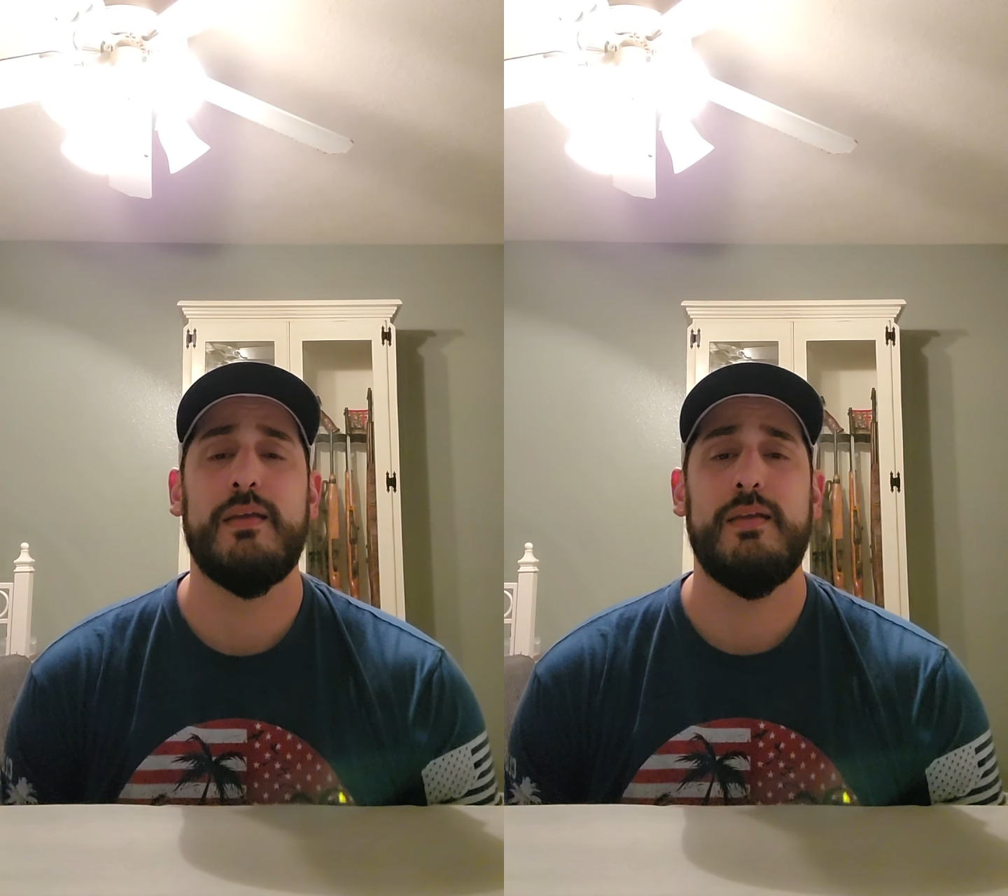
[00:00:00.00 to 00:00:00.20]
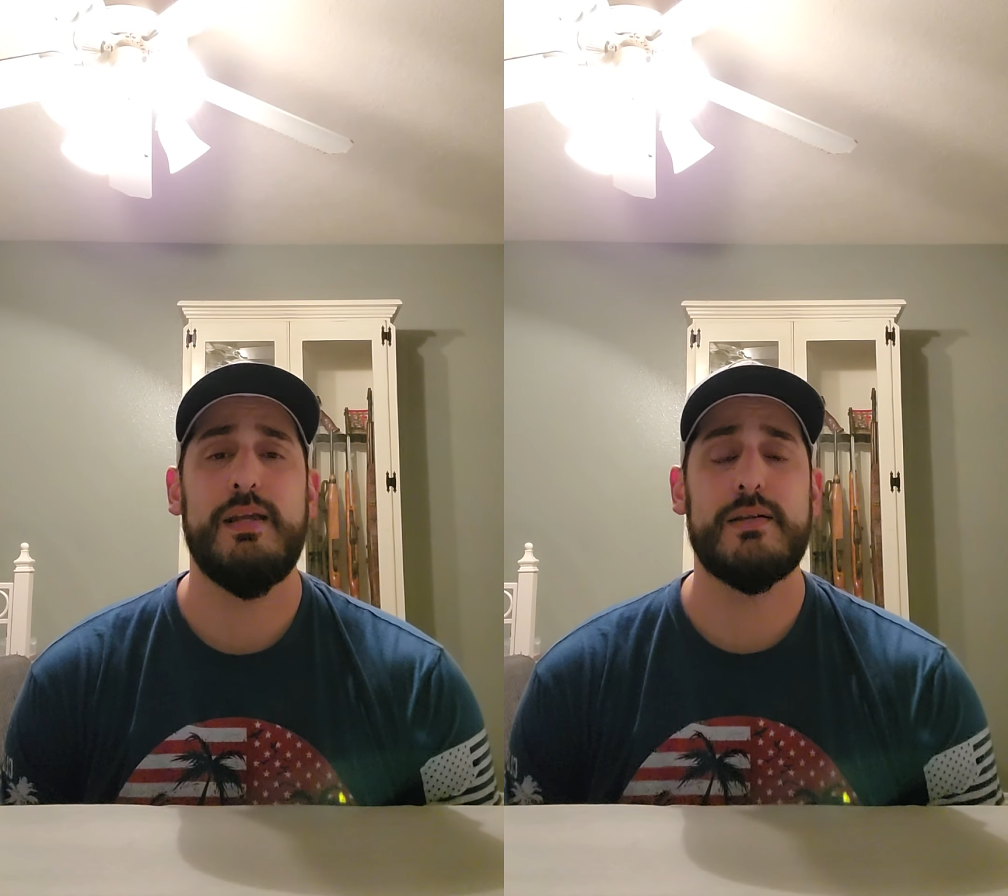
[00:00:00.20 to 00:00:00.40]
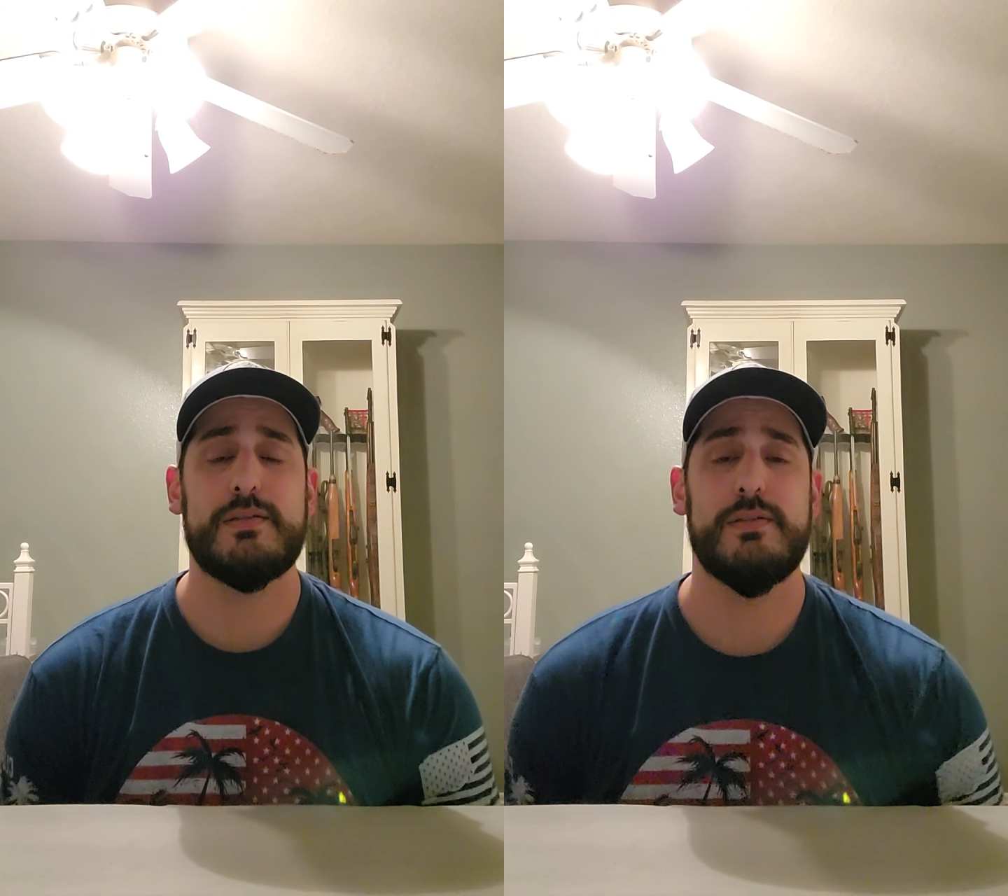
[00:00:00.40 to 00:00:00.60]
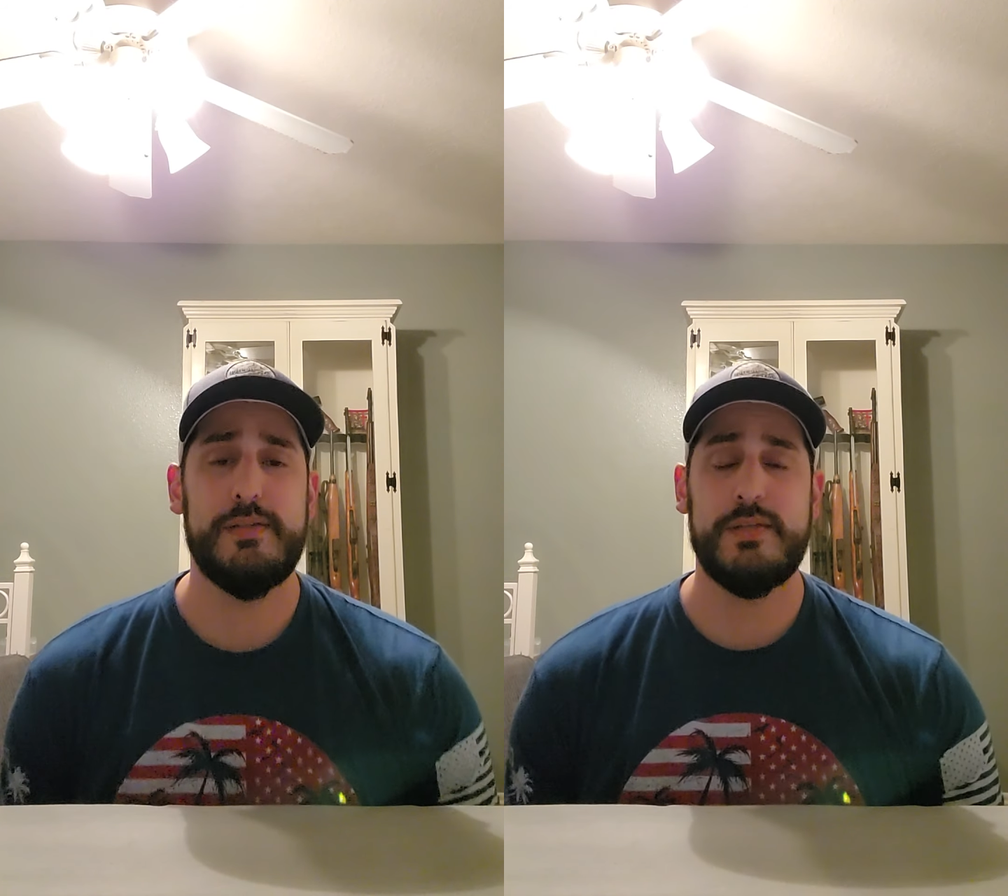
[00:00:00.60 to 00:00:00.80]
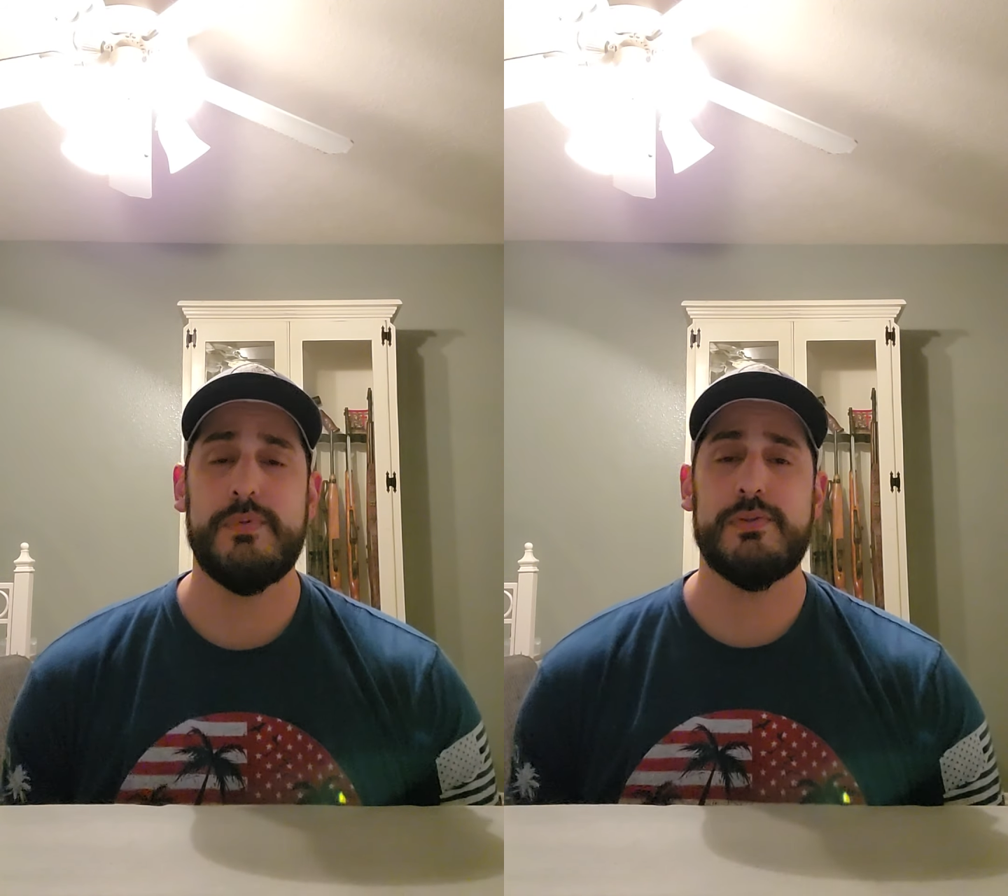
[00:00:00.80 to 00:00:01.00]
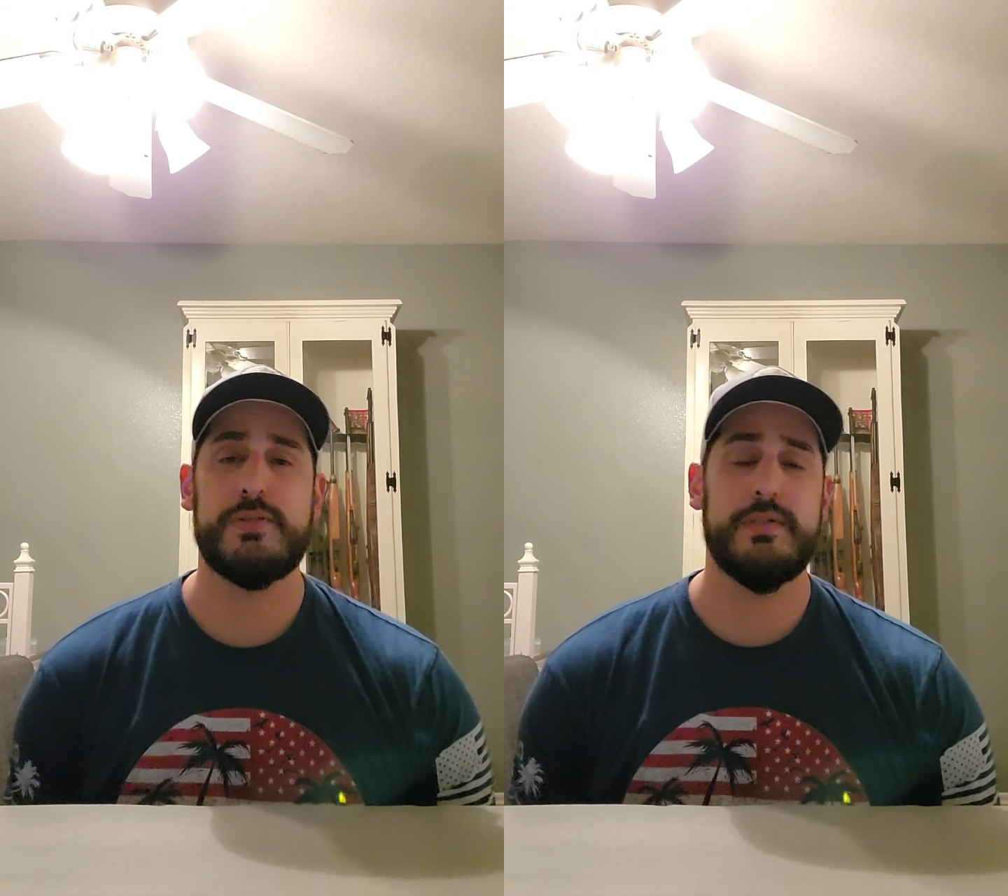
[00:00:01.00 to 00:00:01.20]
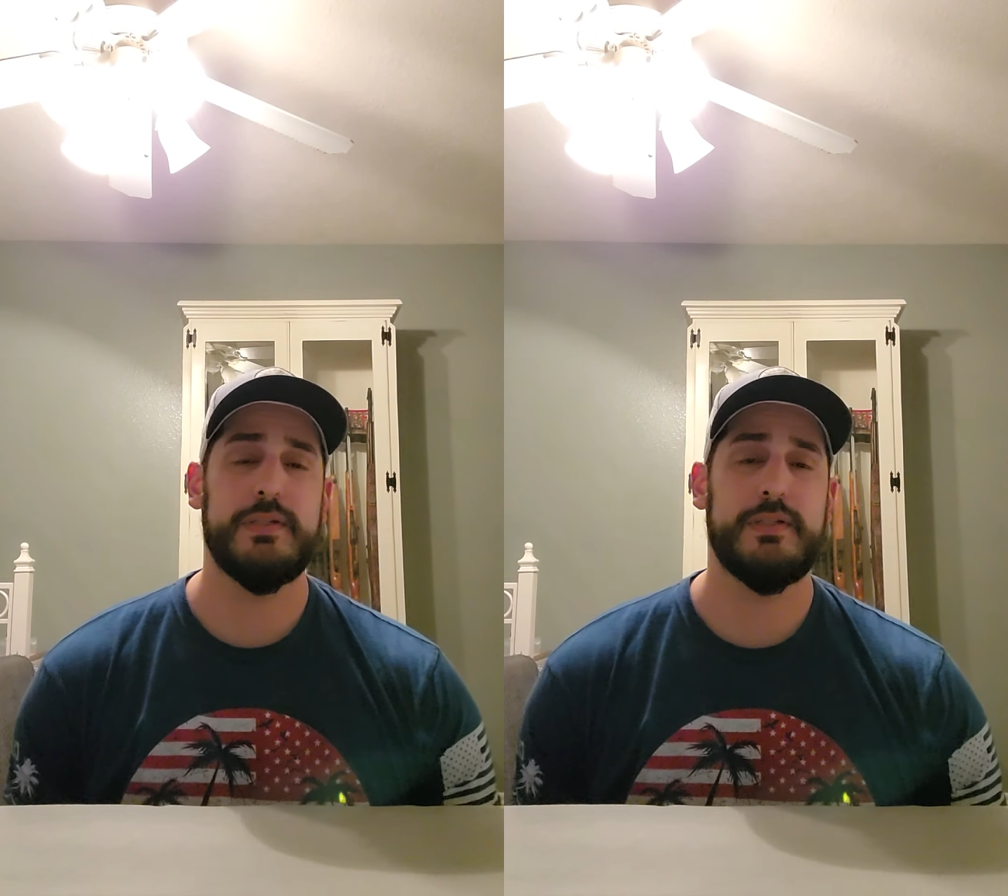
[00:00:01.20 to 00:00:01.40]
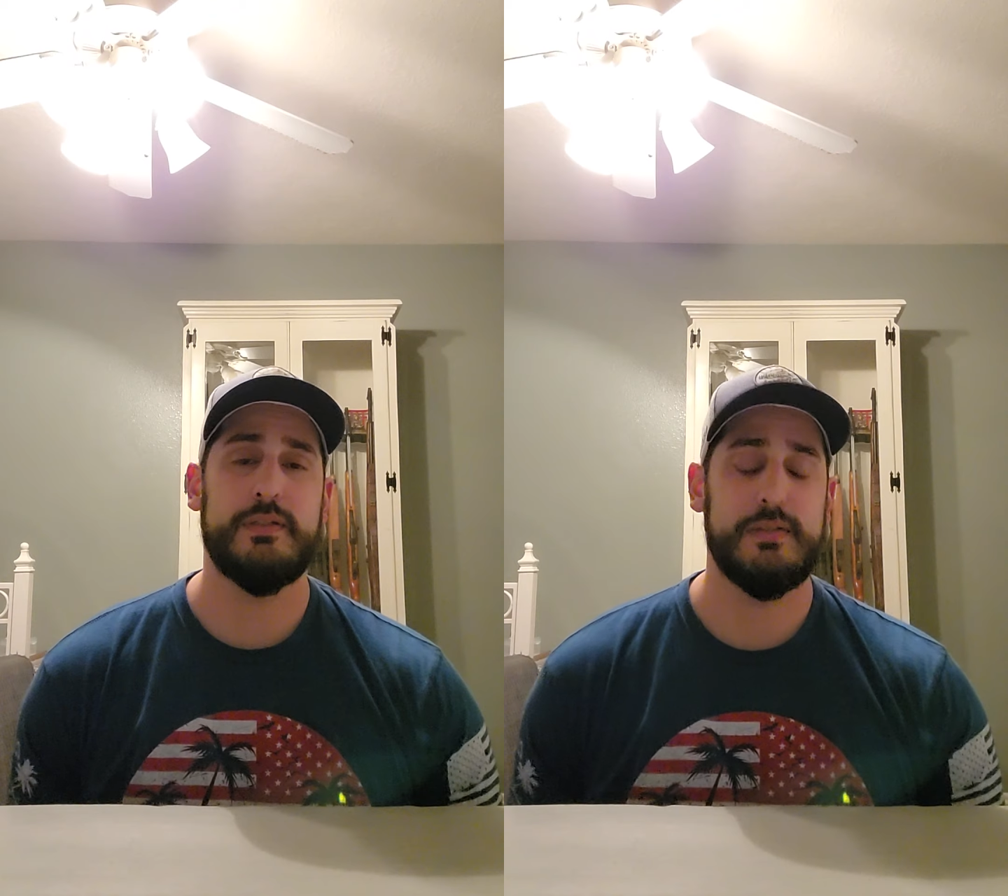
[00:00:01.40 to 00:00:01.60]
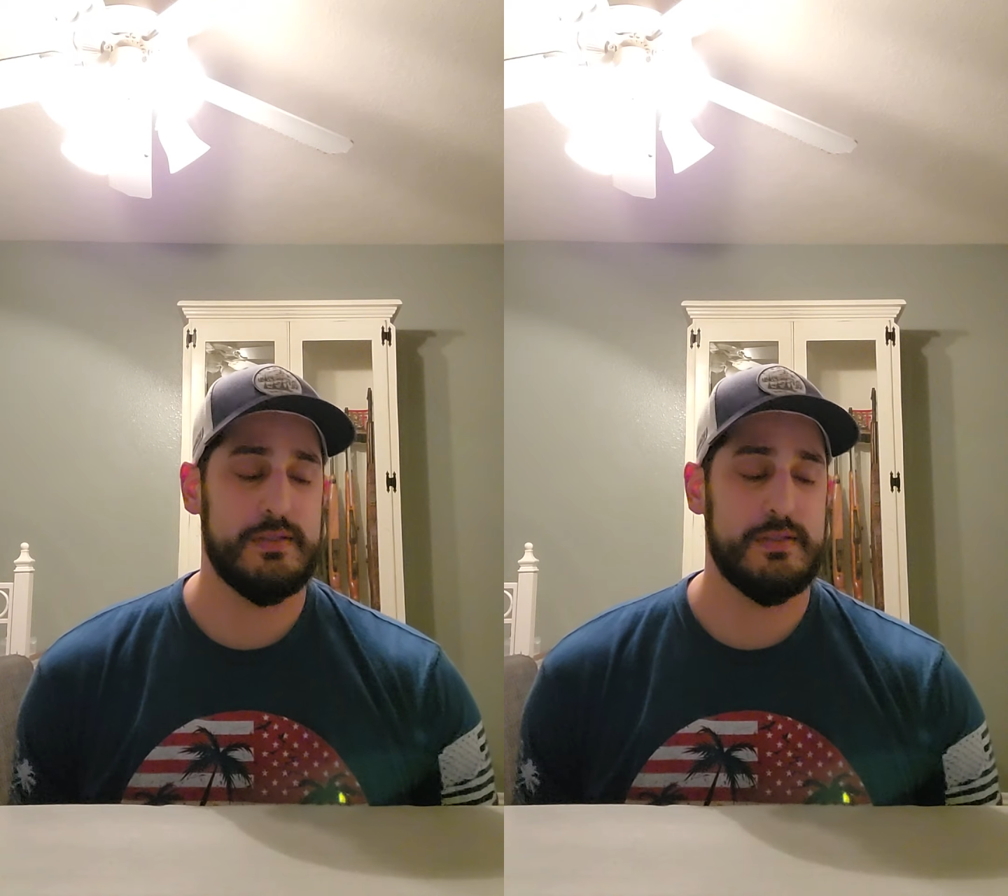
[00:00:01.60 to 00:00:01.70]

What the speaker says: yeah. So death metal's good.